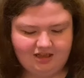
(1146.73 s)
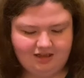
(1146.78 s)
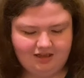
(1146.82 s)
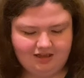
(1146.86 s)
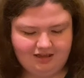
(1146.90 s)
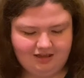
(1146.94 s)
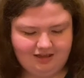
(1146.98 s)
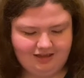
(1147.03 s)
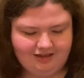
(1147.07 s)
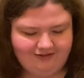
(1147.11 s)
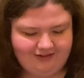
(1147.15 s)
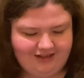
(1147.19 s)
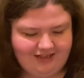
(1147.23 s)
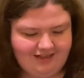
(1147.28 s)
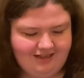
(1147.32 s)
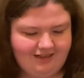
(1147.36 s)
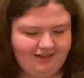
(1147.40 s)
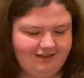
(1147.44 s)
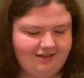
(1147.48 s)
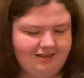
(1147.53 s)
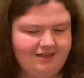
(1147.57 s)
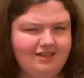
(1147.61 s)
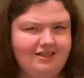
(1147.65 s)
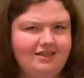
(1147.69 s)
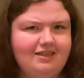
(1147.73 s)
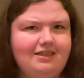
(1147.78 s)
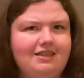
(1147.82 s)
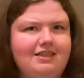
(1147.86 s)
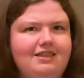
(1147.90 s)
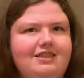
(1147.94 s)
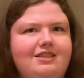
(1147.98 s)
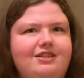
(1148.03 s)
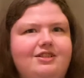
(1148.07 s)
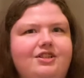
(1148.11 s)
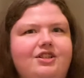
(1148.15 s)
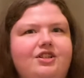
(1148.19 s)
And maybe because it's
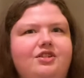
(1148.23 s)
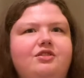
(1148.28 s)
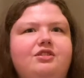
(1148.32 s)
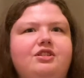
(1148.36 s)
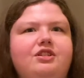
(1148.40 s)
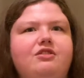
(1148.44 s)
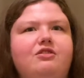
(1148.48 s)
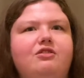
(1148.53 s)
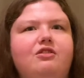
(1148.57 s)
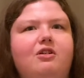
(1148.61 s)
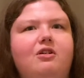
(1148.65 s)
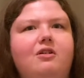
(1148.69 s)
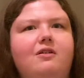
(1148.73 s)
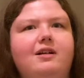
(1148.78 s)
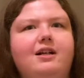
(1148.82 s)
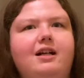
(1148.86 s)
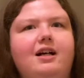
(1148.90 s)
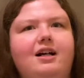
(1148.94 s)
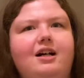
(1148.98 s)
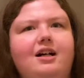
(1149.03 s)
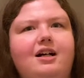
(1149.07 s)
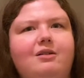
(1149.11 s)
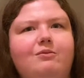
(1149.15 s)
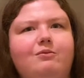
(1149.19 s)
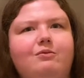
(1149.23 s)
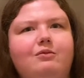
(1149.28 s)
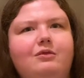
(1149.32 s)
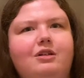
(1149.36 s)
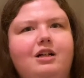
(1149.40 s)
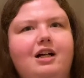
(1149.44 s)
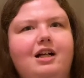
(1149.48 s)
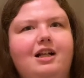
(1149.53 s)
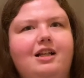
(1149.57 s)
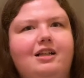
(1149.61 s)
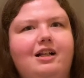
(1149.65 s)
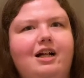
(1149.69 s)
due to growing up
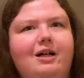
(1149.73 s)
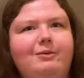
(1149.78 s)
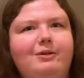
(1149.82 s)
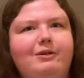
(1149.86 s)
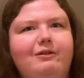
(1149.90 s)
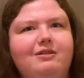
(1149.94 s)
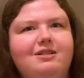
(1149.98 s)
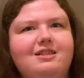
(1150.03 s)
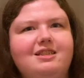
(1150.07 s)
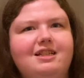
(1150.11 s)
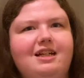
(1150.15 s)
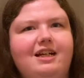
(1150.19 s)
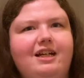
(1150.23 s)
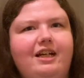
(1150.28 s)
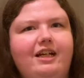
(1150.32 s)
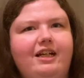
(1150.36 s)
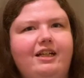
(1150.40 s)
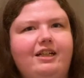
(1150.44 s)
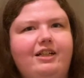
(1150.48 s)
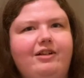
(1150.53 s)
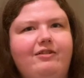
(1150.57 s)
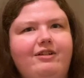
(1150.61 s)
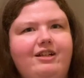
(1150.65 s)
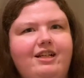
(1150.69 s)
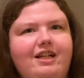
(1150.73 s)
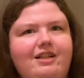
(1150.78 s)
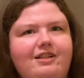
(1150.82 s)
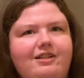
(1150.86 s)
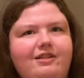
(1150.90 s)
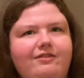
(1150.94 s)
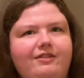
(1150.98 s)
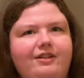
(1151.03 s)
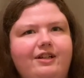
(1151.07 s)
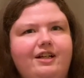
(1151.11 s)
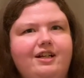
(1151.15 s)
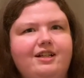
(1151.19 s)
and a lot of people saying you can't do
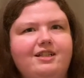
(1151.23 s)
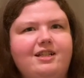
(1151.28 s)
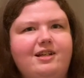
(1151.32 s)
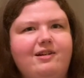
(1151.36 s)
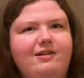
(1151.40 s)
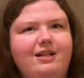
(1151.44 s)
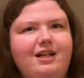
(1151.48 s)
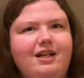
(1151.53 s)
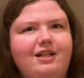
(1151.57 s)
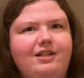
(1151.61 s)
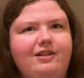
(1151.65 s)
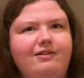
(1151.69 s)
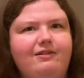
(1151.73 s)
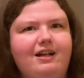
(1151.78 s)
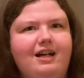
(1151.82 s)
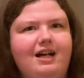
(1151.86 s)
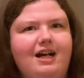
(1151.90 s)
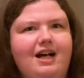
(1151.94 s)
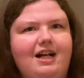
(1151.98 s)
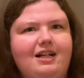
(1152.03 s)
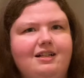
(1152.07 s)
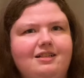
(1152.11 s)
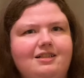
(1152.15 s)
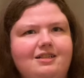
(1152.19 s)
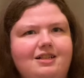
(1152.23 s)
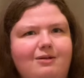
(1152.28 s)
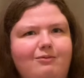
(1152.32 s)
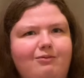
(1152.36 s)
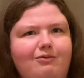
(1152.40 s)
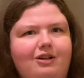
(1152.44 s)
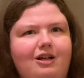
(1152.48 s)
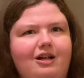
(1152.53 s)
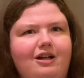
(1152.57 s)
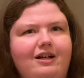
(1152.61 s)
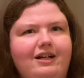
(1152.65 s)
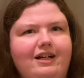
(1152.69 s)
this, you can't do that because you're
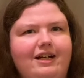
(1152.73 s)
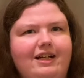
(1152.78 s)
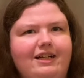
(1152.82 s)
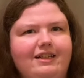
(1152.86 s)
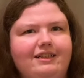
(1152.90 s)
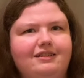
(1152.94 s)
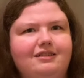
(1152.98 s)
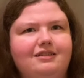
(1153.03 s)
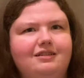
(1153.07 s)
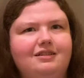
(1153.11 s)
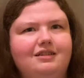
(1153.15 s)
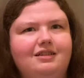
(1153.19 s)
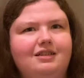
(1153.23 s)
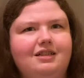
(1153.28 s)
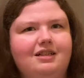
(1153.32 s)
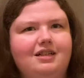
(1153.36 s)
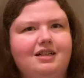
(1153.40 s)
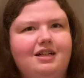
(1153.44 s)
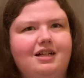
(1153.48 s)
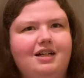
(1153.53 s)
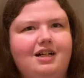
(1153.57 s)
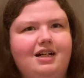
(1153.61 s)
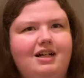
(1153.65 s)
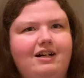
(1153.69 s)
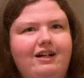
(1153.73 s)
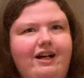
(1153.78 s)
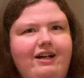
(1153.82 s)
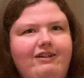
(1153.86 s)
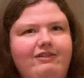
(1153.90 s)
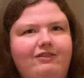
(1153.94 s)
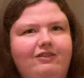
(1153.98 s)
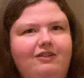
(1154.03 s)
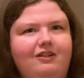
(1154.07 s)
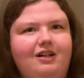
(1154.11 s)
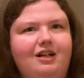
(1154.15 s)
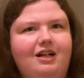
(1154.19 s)
blind. I
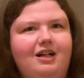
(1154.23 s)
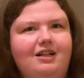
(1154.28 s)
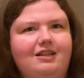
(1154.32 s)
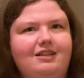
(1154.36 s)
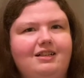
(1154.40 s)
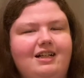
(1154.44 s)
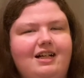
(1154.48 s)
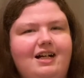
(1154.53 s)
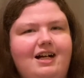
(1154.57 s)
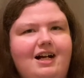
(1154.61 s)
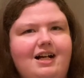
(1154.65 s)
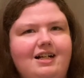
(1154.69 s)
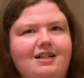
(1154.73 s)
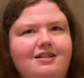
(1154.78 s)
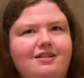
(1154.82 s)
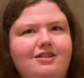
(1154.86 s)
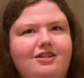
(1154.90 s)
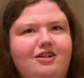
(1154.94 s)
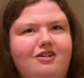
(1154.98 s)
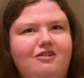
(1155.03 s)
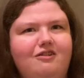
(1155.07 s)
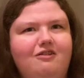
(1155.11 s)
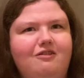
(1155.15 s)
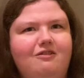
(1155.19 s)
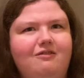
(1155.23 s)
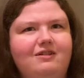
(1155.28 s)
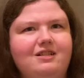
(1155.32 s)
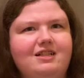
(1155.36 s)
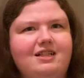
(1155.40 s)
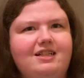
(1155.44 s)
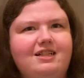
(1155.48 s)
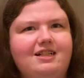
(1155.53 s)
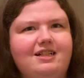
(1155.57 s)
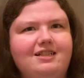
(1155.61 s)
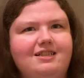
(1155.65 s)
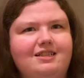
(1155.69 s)
learned that no, it's
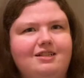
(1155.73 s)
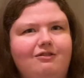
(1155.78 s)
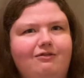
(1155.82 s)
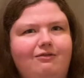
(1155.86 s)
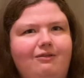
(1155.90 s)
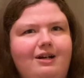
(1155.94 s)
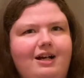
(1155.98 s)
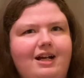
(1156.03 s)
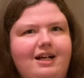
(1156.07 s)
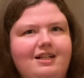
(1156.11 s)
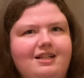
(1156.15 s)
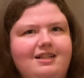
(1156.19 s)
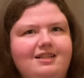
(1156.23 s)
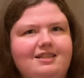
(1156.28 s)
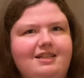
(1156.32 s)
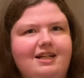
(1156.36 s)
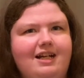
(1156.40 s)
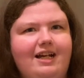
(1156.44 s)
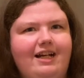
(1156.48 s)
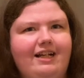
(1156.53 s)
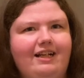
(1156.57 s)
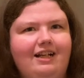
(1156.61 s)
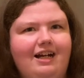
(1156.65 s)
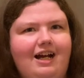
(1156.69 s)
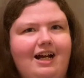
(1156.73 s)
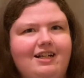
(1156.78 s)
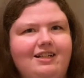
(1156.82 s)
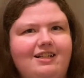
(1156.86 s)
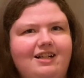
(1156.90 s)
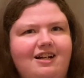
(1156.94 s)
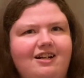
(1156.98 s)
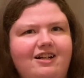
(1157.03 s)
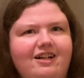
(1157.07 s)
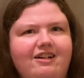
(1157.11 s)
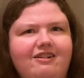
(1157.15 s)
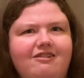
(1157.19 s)
just a way to saying I
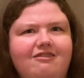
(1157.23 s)
dare you.